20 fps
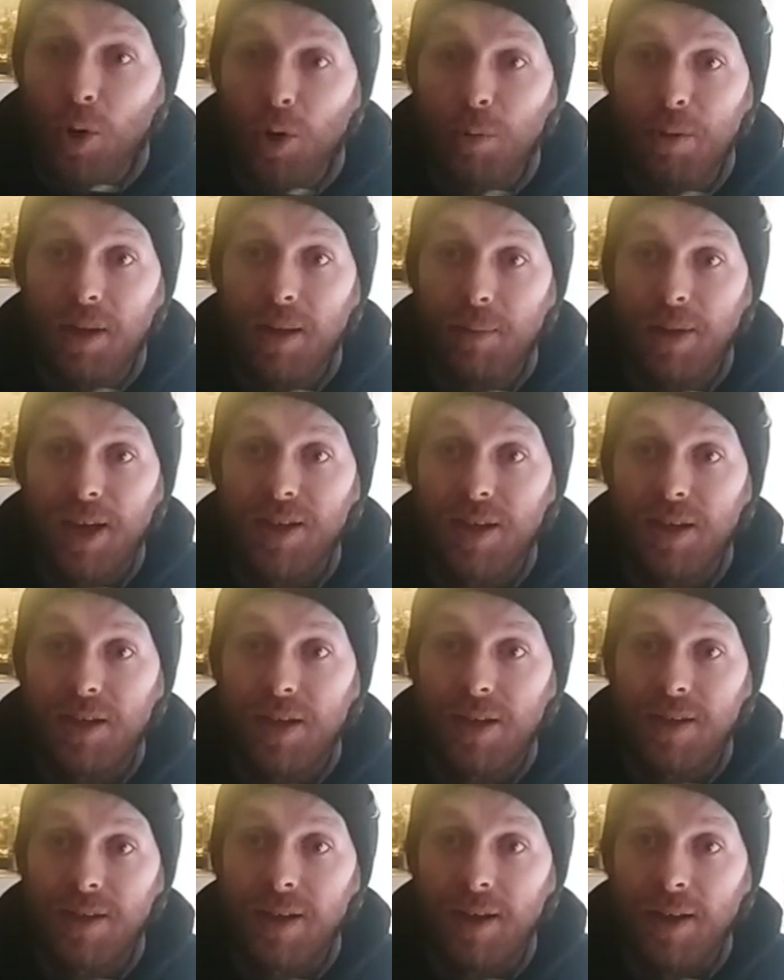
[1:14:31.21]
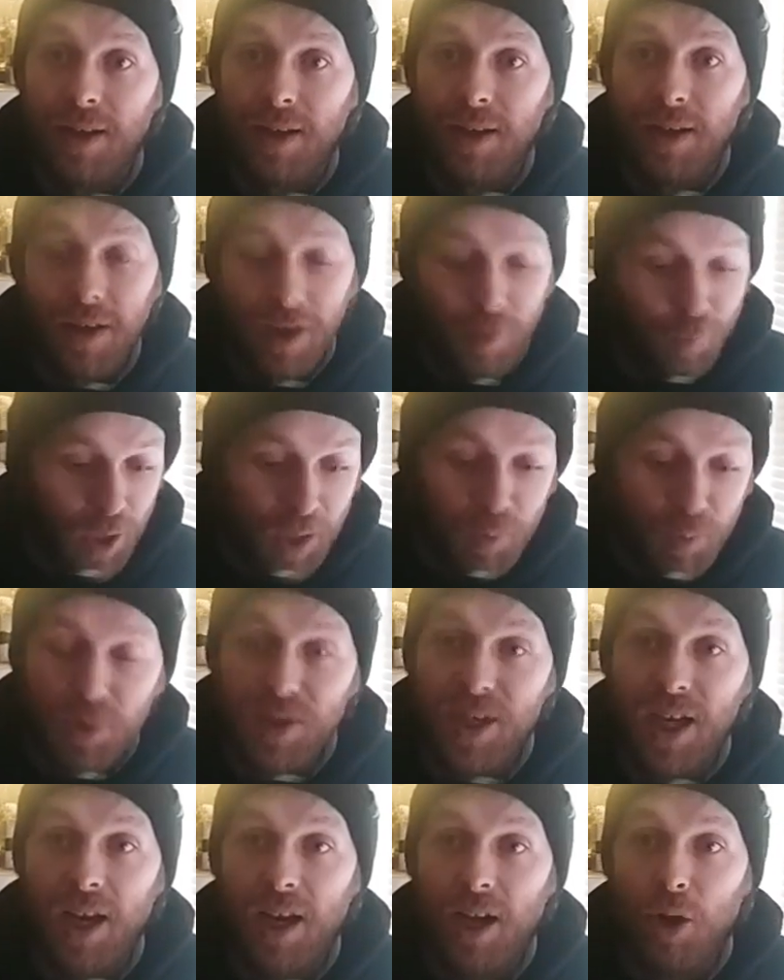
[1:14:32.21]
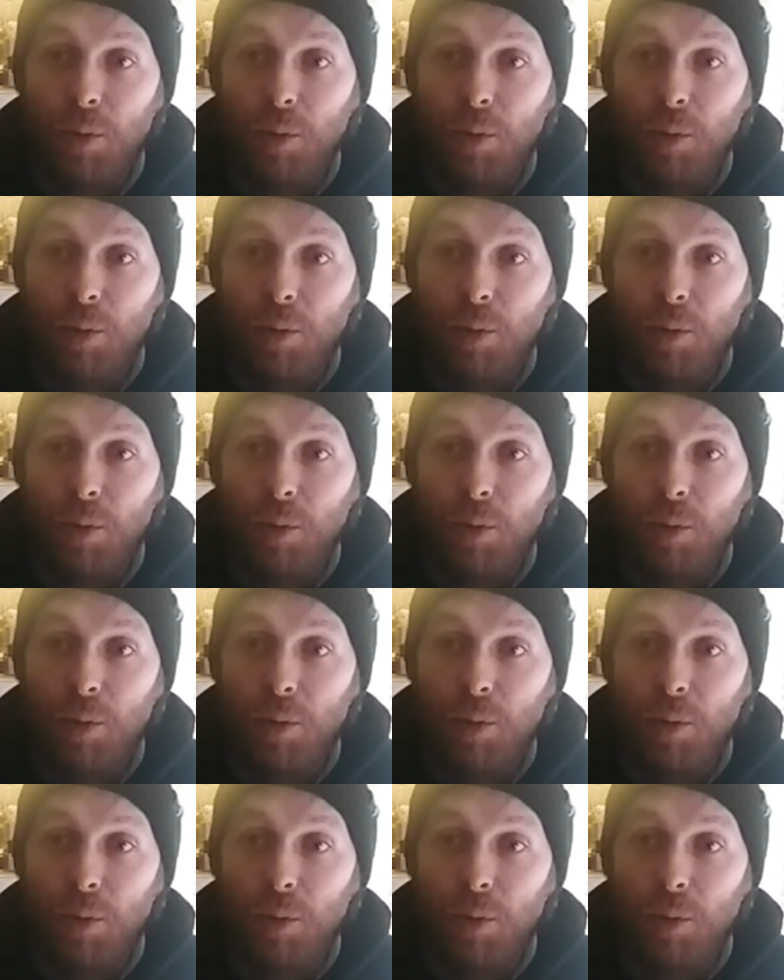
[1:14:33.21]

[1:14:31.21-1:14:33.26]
your brother and all this. I've seen it all.